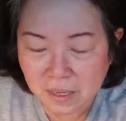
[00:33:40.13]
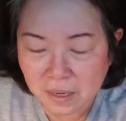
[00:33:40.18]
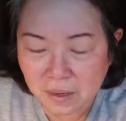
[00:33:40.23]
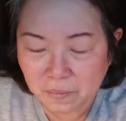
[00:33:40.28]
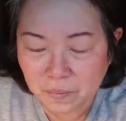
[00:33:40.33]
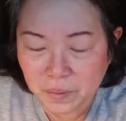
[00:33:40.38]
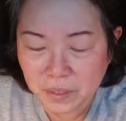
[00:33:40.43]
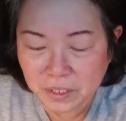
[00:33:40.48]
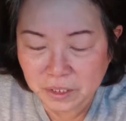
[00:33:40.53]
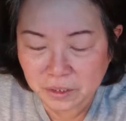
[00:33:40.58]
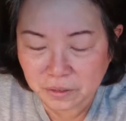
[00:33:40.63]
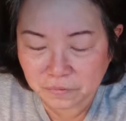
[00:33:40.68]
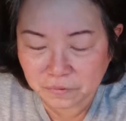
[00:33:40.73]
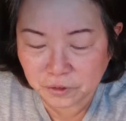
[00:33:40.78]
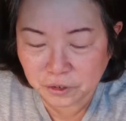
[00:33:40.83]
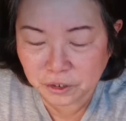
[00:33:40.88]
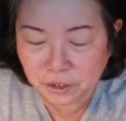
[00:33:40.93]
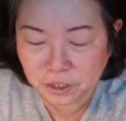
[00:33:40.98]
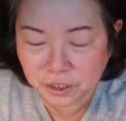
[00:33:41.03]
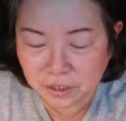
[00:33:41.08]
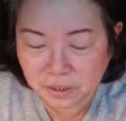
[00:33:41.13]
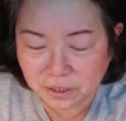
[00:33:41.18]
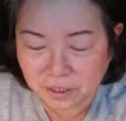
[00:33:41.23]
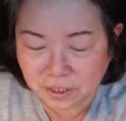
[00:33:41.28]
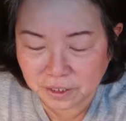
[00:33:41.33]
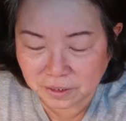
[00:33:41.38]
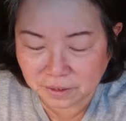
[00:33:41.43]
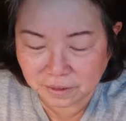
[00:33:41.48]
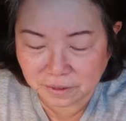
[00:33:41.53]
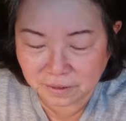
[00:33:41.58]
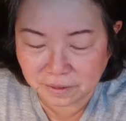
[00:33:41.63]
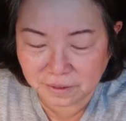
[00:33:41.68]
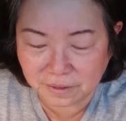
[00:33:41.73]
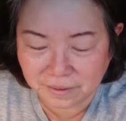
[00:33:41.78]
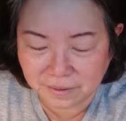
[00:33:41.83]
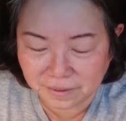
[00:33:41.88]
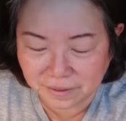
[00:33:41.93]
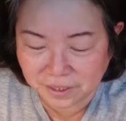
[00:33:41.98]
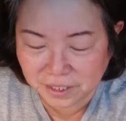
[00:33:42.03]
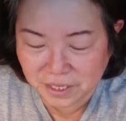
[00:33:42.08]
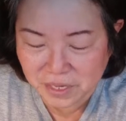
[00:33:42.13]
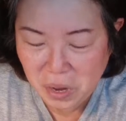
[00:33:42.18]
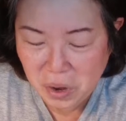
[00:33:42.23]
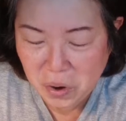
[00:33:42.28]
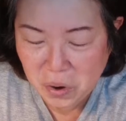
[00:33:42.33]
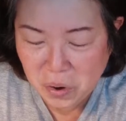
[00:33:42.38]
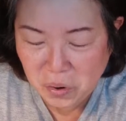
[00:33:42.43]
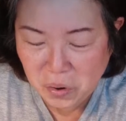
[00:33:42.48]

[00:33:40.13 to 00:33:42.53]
piece of shit. So